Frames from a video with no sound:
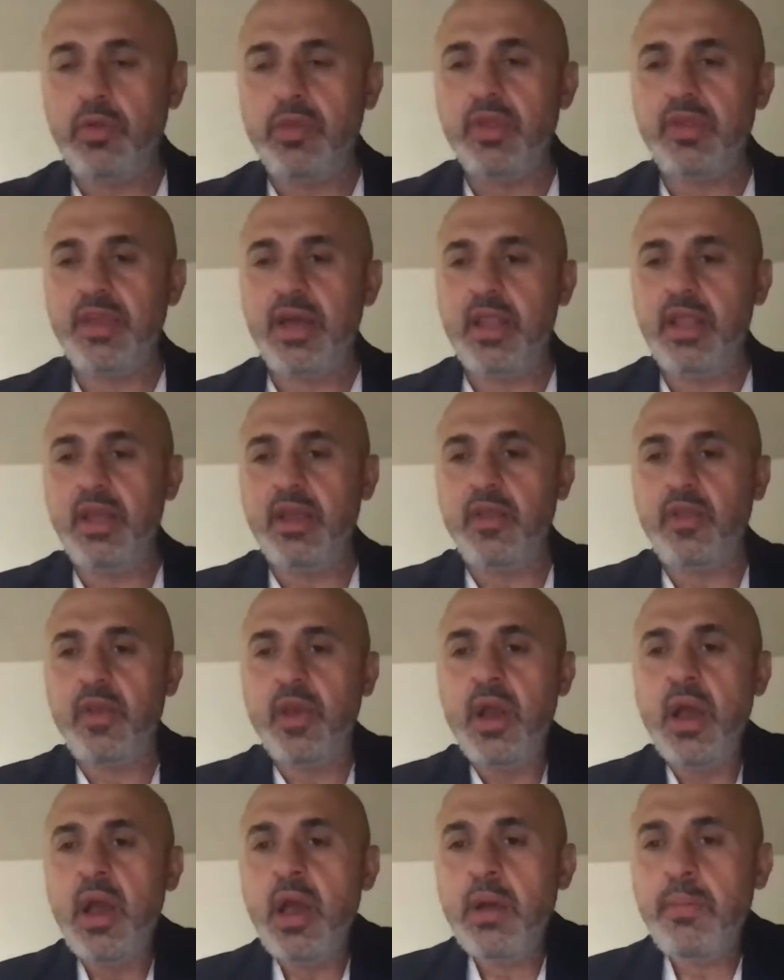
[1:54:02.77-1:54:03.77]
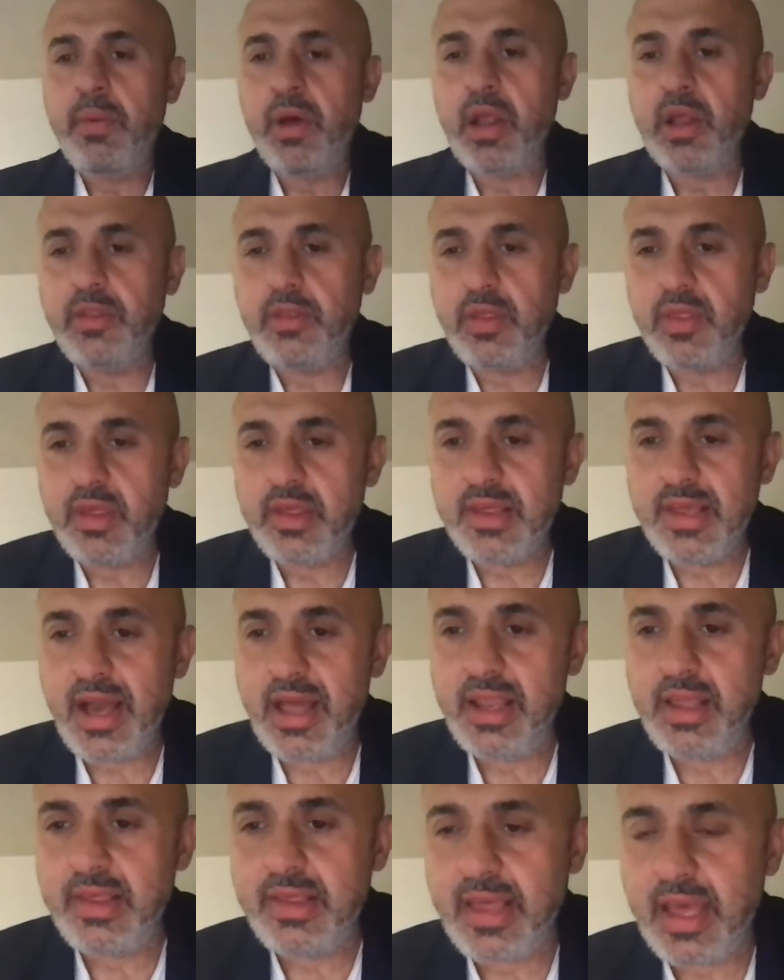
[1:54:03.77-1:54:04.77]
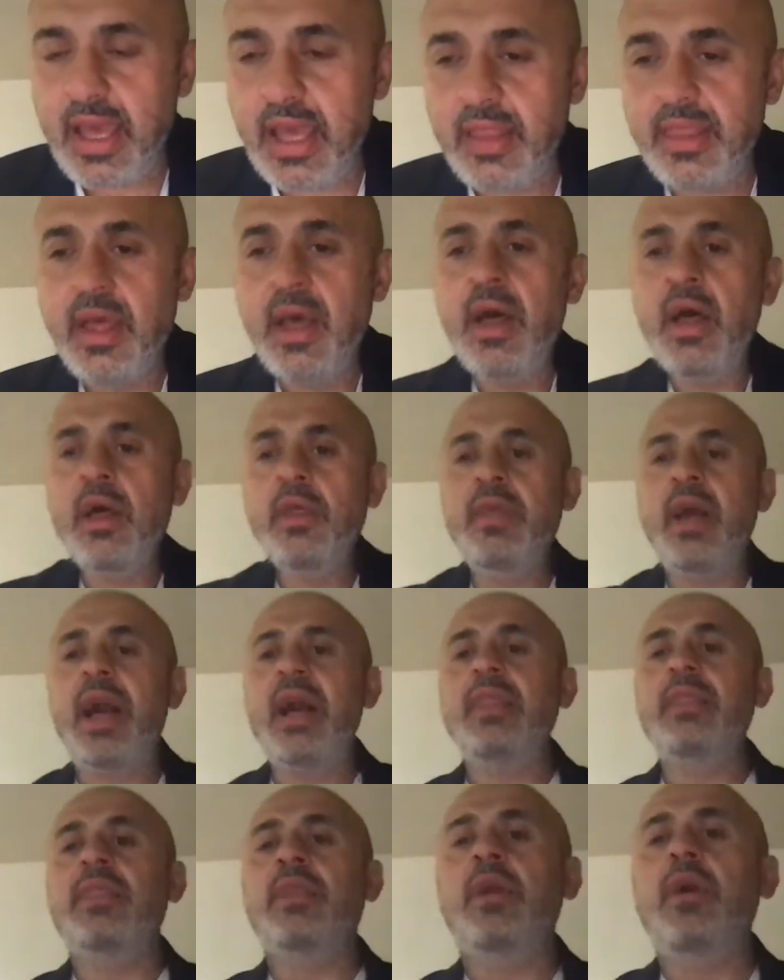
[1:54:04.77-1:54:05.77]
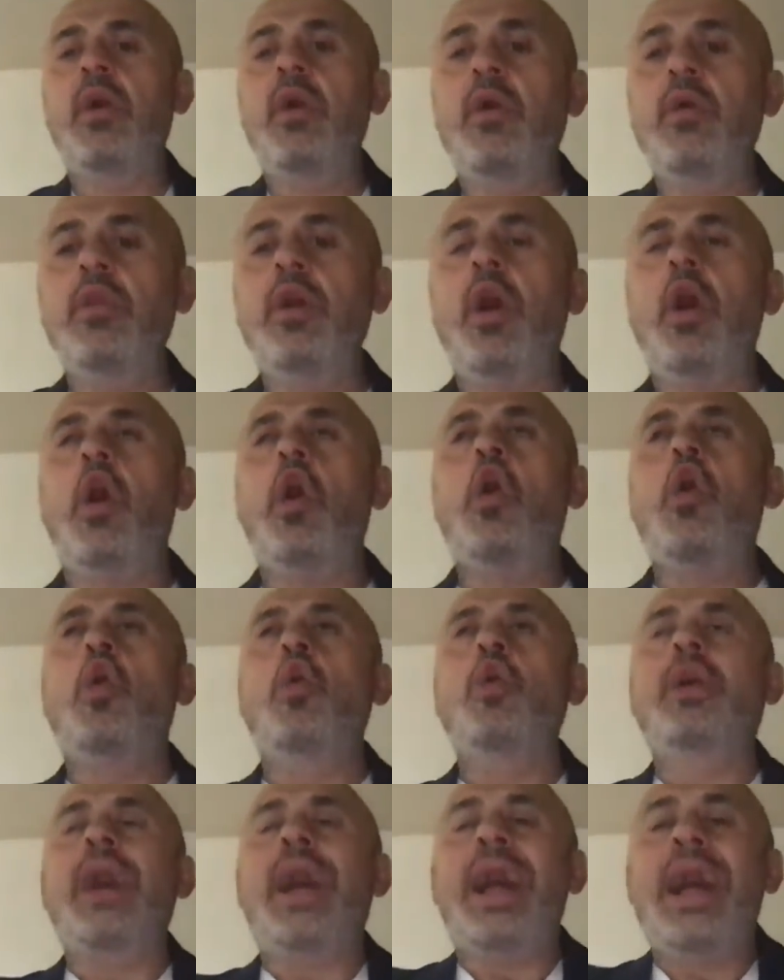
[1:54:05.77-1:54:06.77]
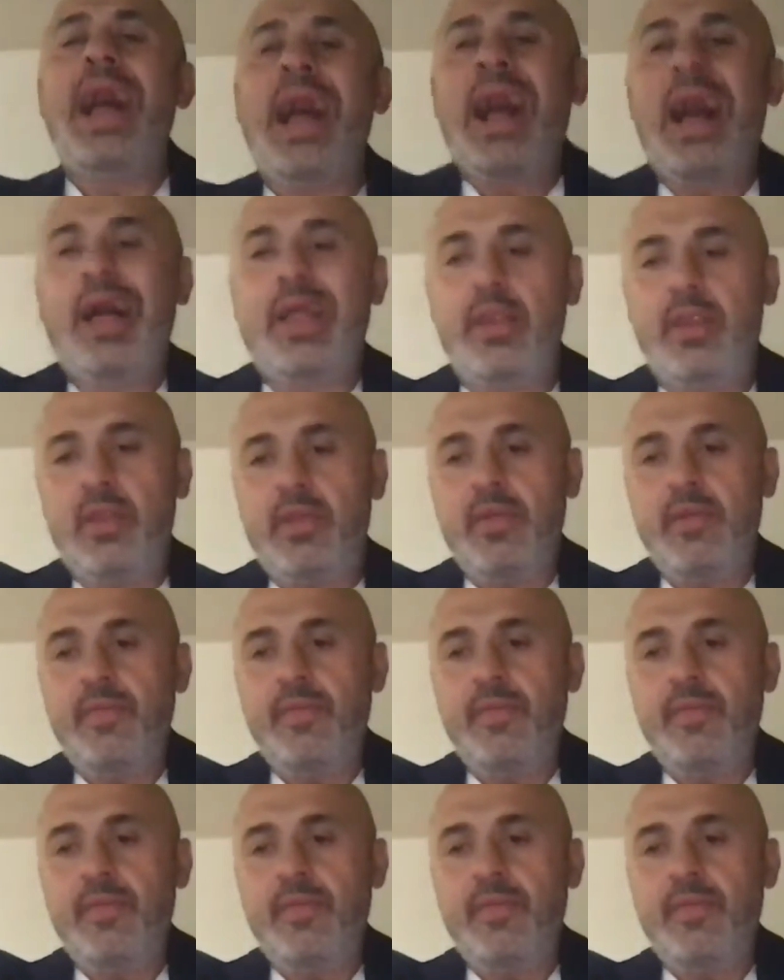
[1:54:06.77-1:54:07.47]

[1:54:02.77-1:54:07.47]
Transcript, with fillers: who the Son is. But unto the Son he saith, Thy throne, O God,